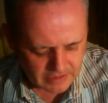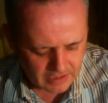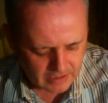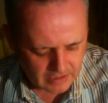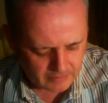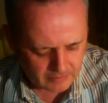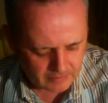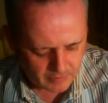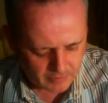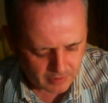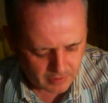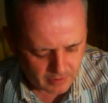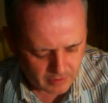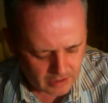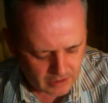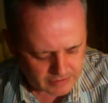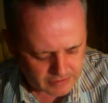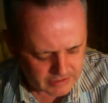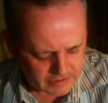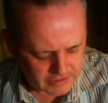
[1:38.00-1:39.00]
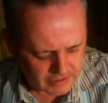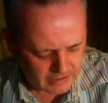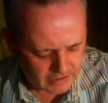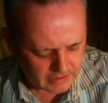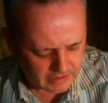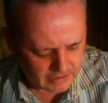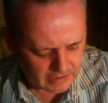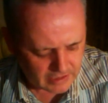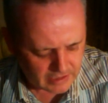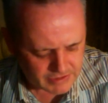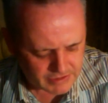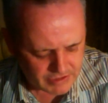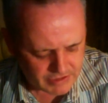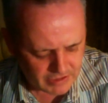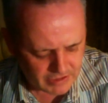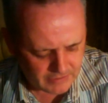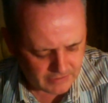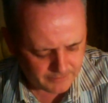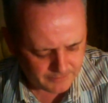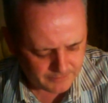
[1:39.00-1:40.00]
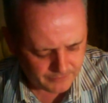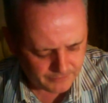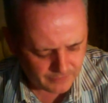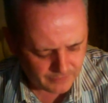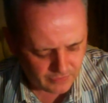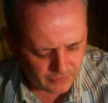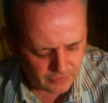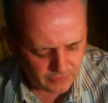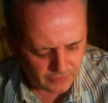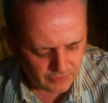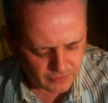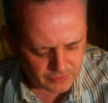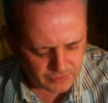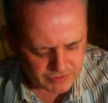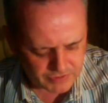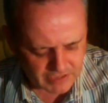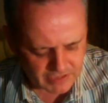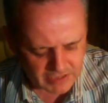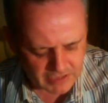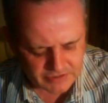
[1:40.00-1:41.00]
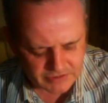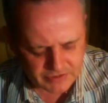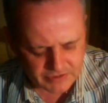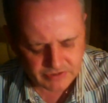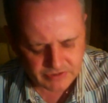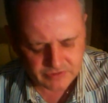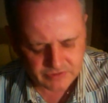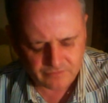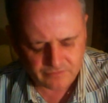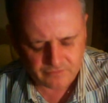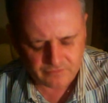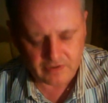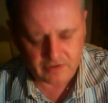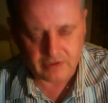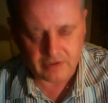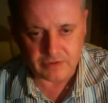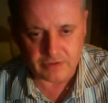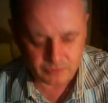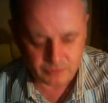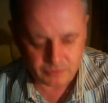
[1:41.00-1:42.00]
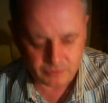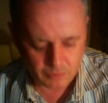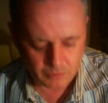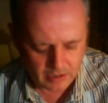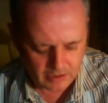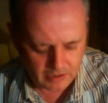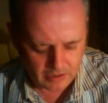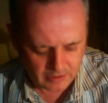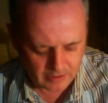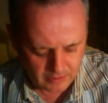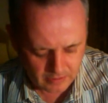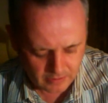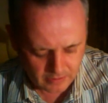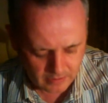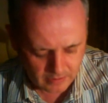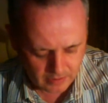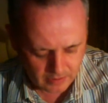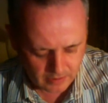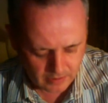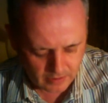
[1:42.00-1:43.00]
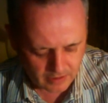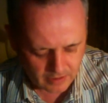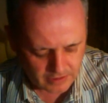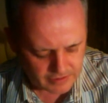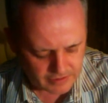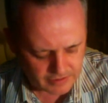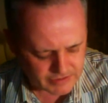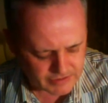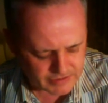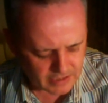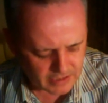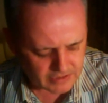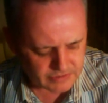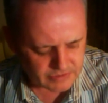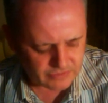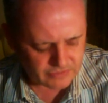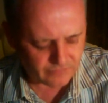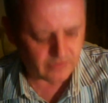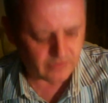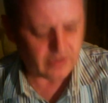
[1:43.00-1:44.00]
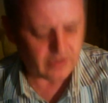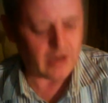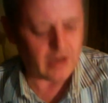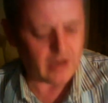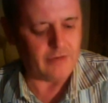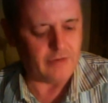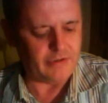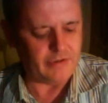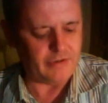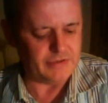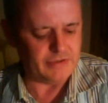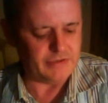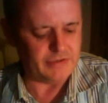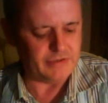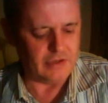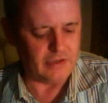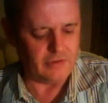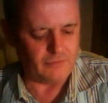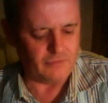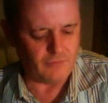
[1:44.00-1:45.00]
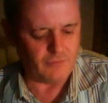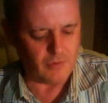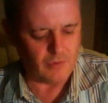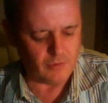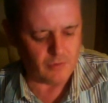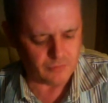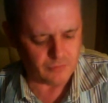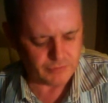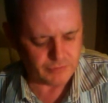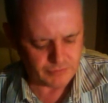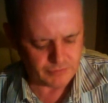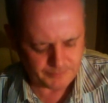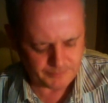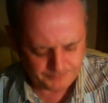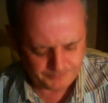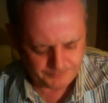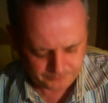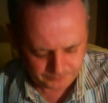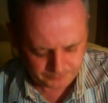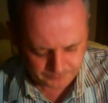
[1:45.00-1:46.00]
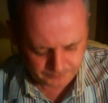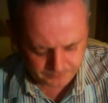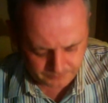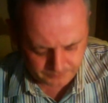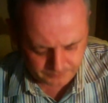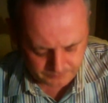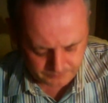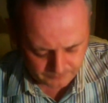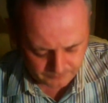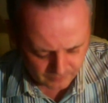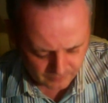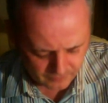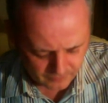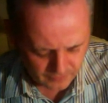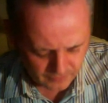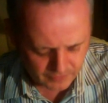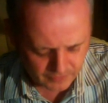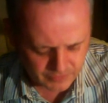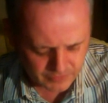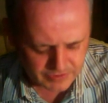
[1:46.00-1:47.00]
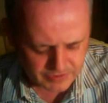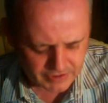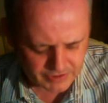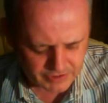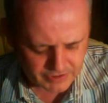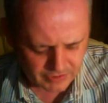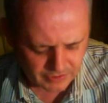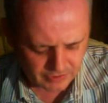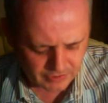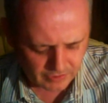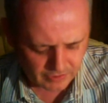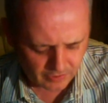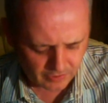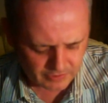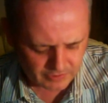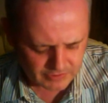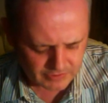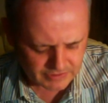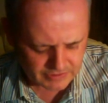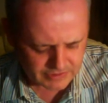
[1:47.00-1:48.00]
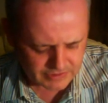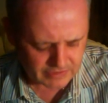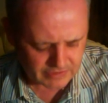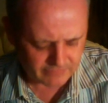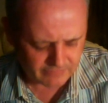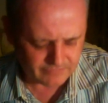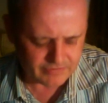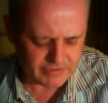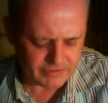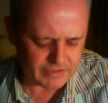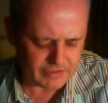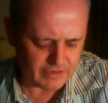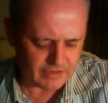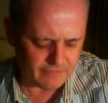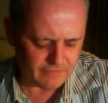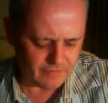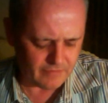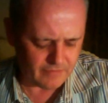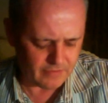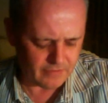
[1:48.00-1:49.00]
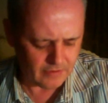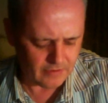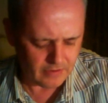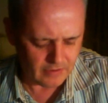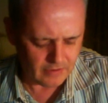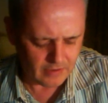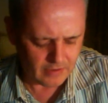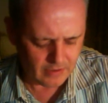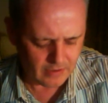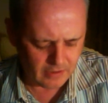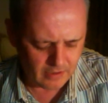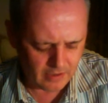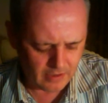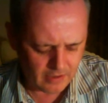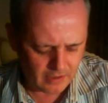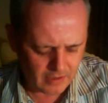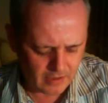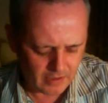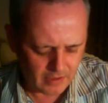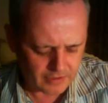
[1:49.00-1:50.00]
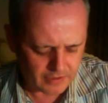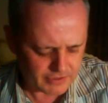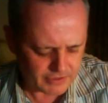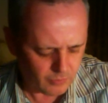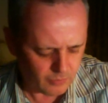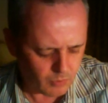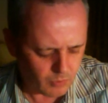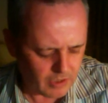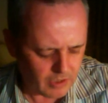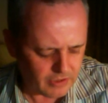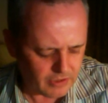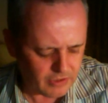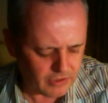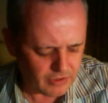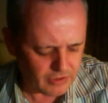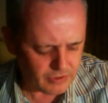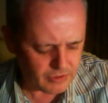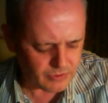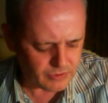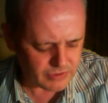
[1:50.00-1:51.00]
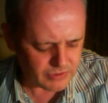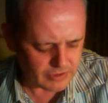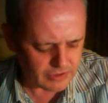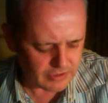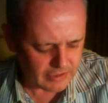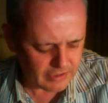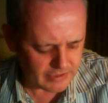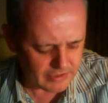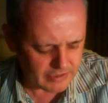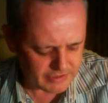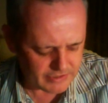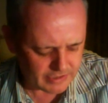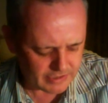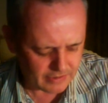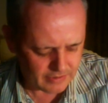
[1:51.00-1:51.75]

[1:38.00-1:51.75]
by Adelaide Glasheen, Third Census of Finnegans Wake, an index of the characters and their roles, third edition, 1977, and a Wake News Litter.